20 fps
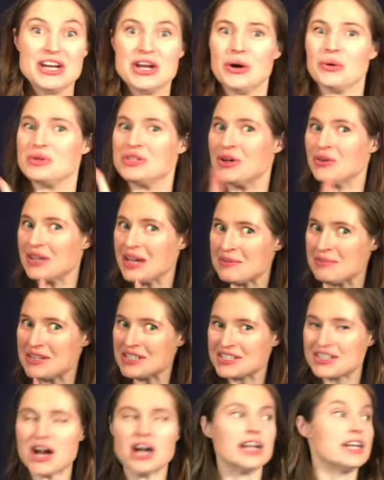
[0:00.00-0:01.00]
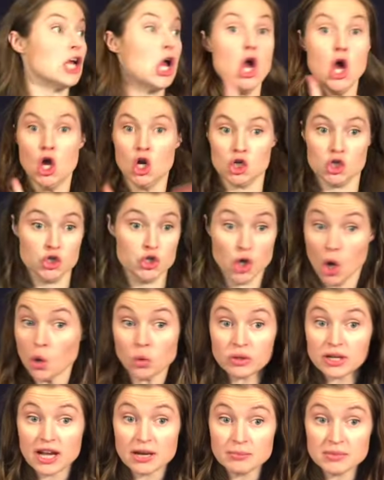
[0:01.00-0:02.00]
No, don't get me started.
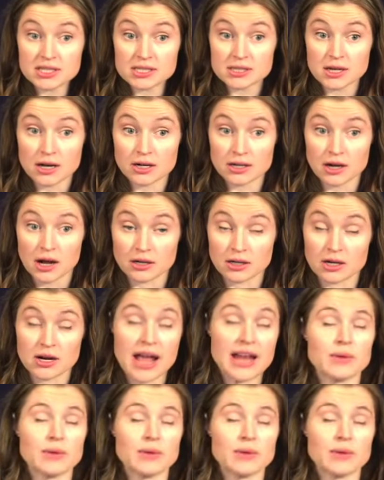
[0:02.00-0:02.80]
Don't get me started on her.